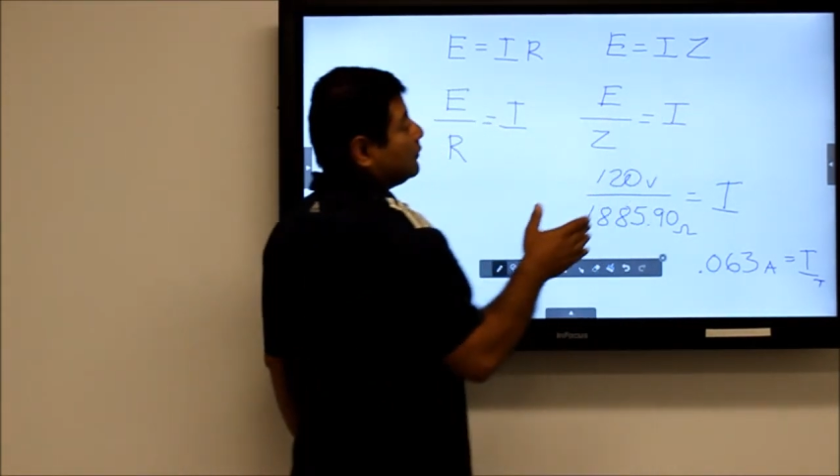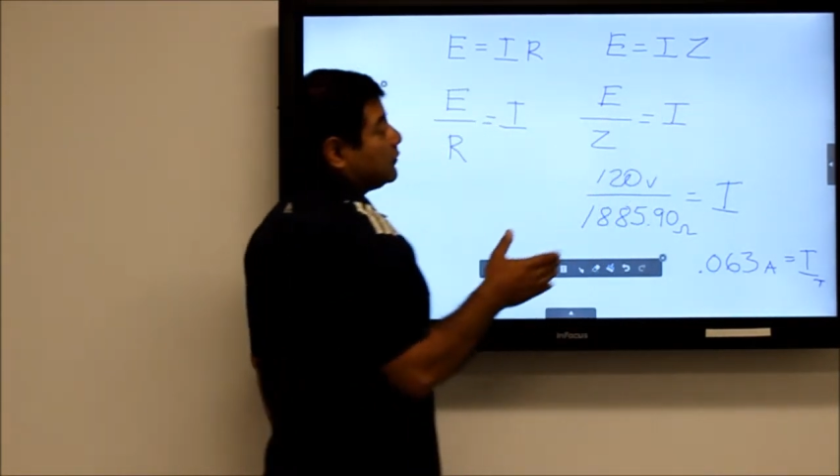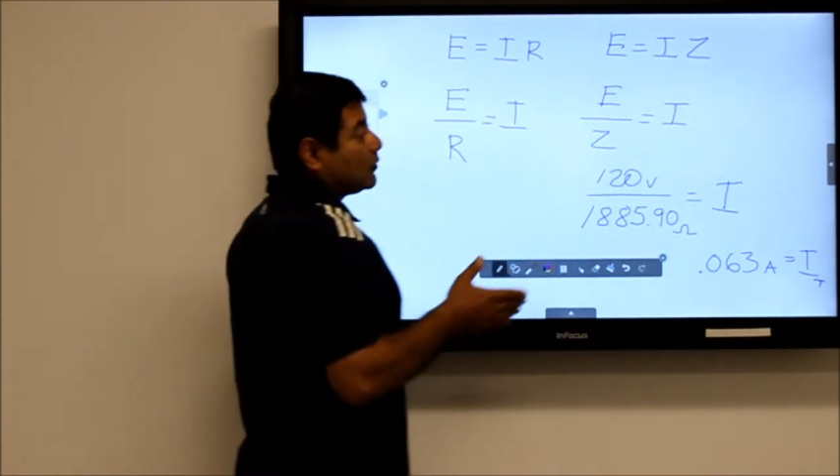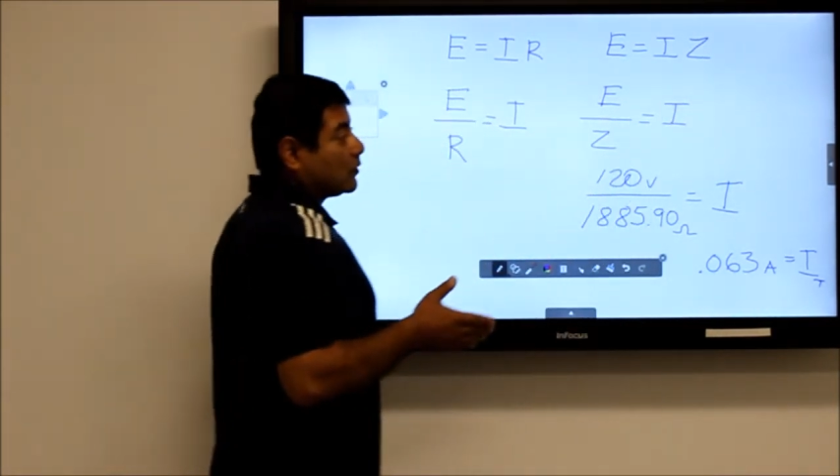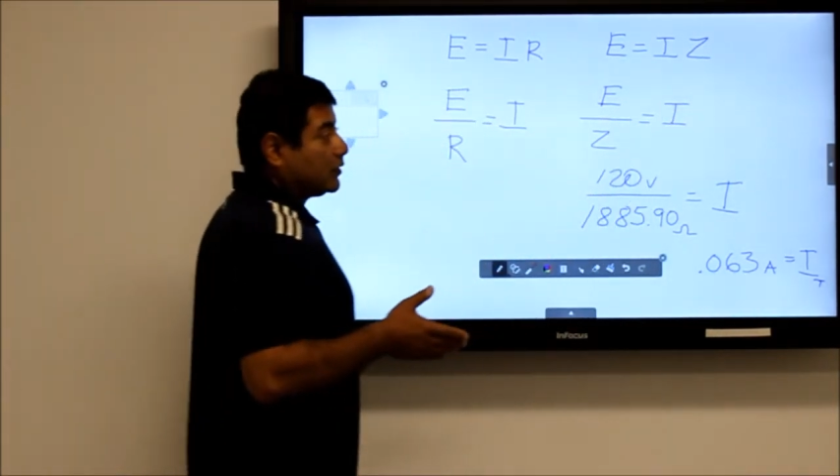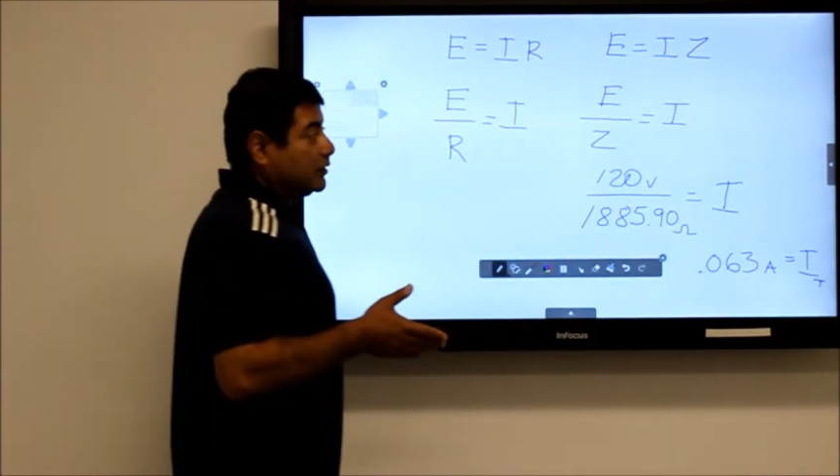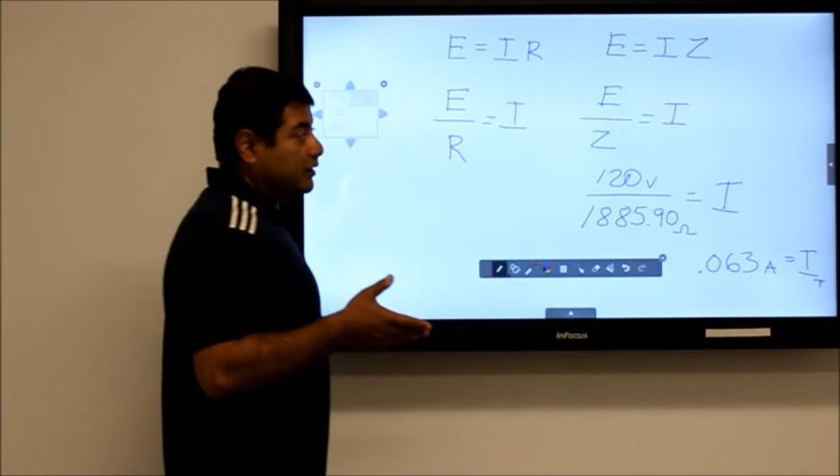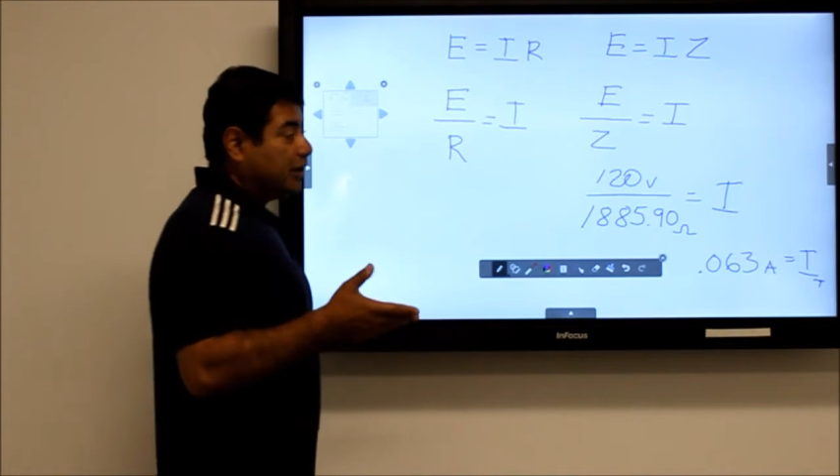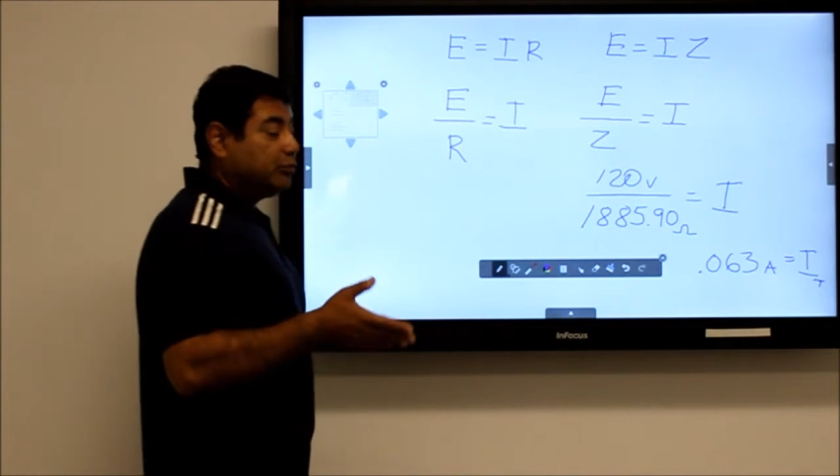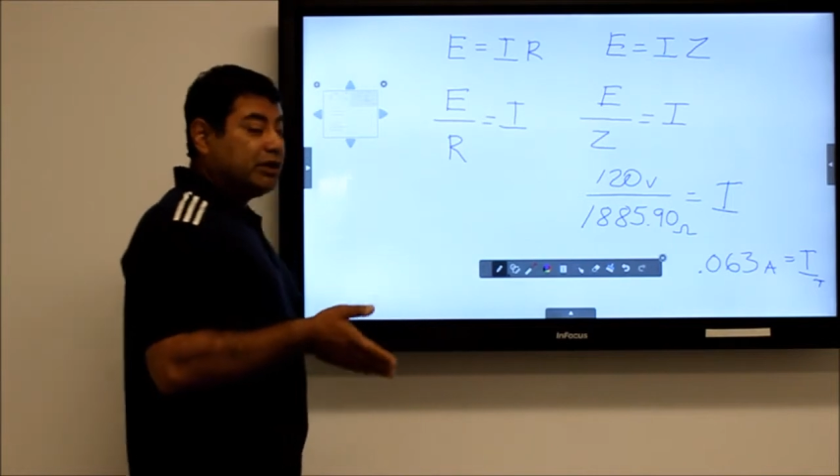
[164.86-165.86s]
for
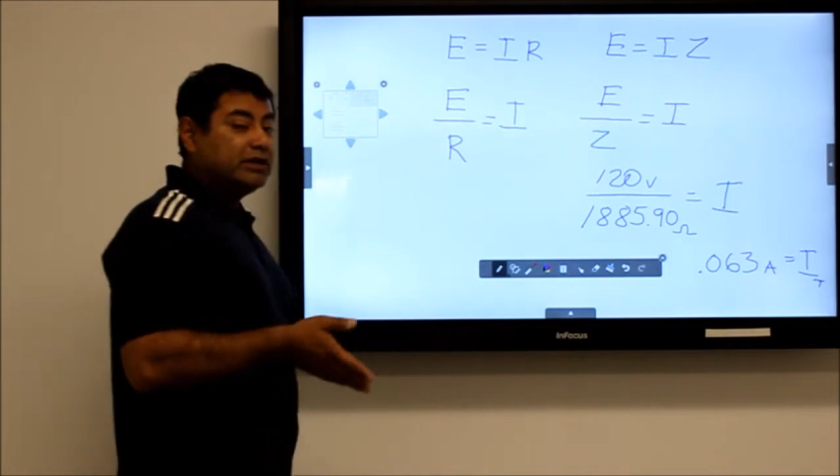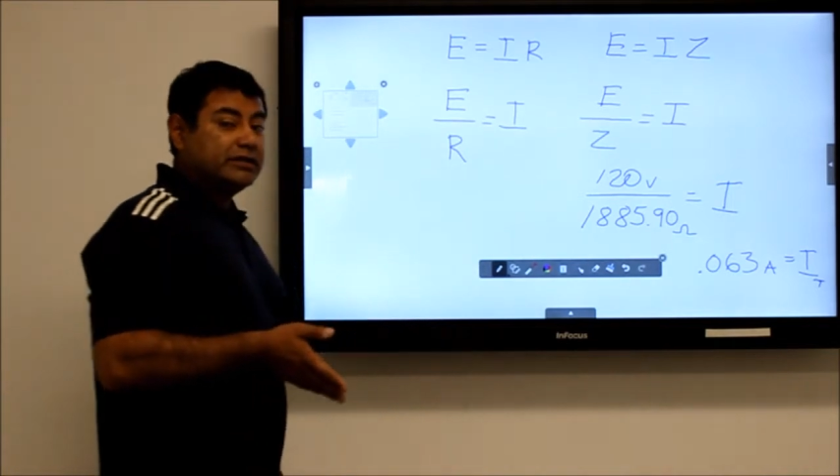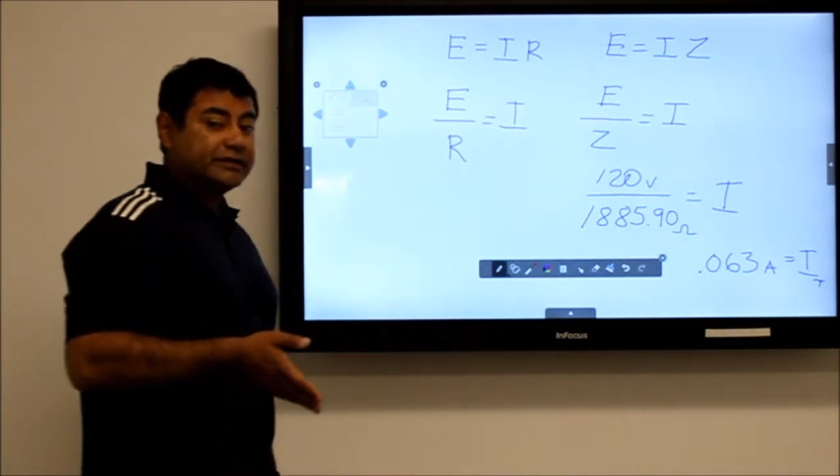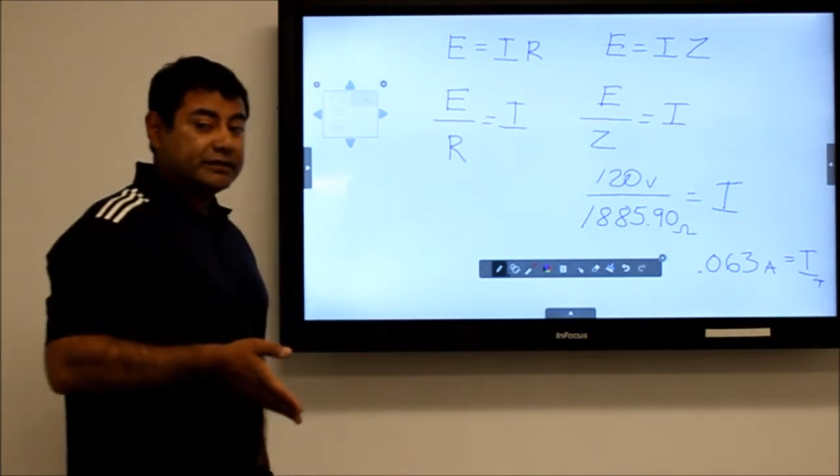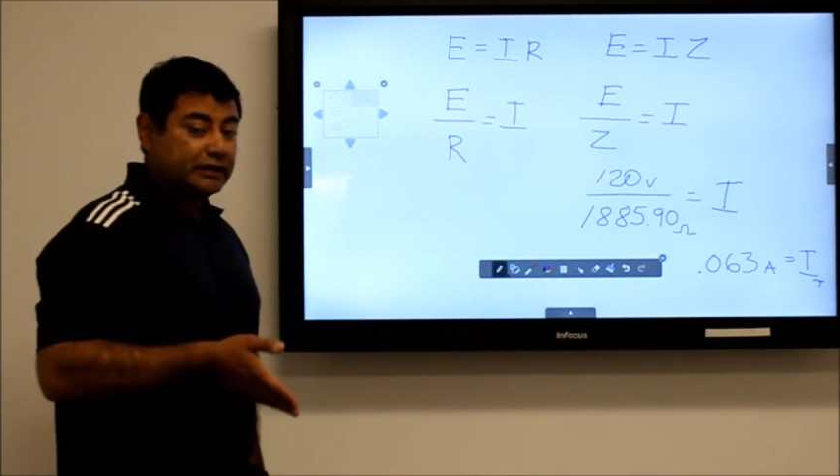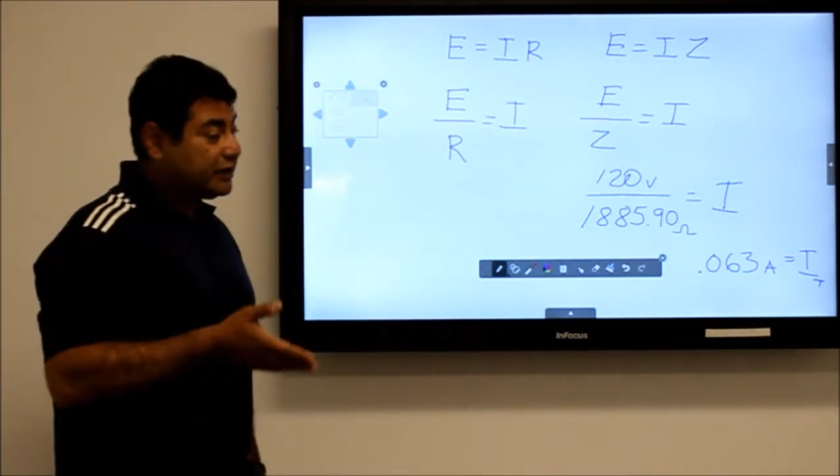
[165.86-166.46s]
impedance.